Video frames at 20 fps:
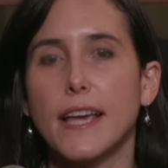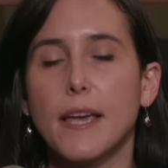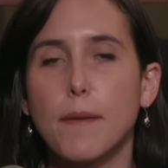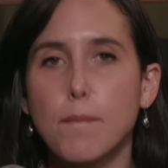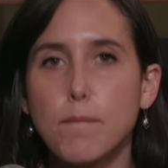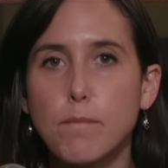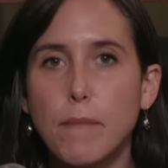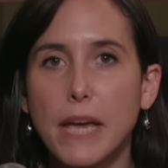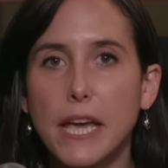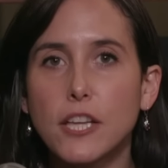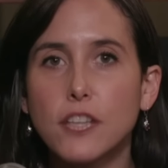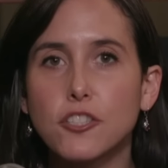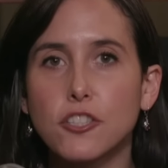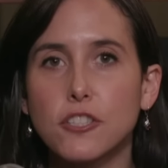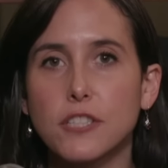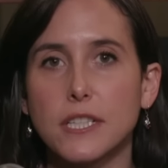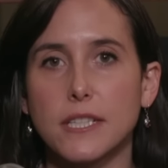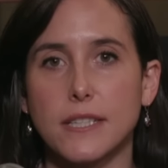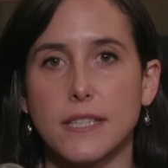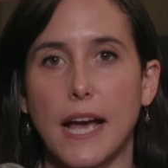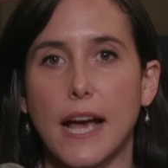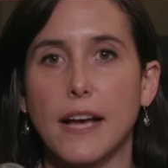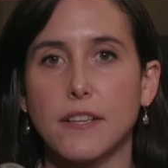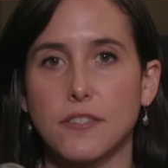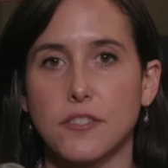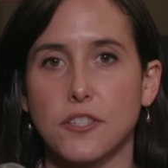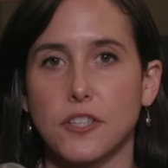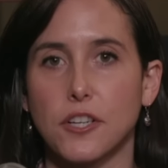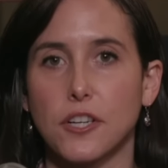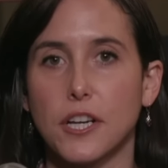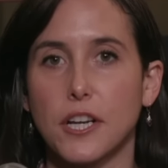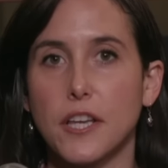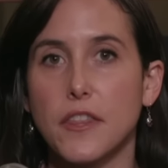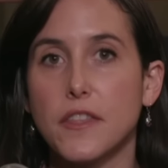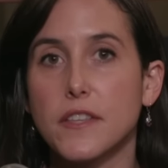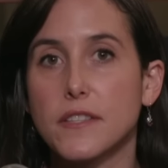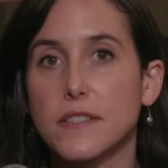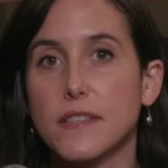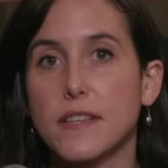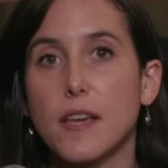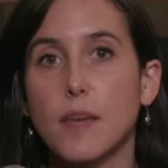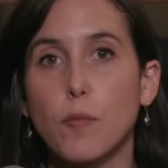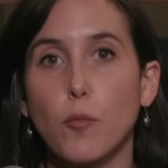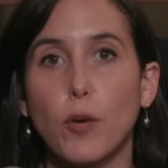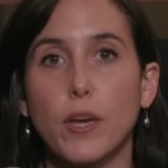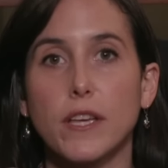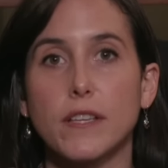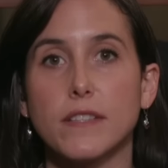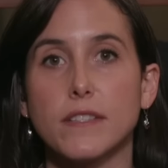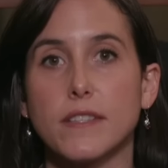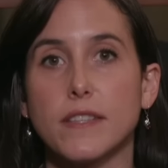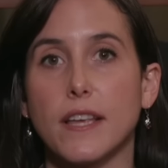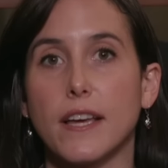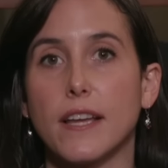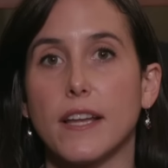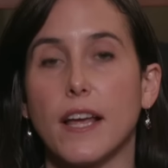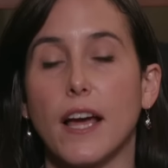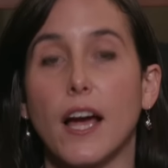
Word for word: a major disaster in the same ways that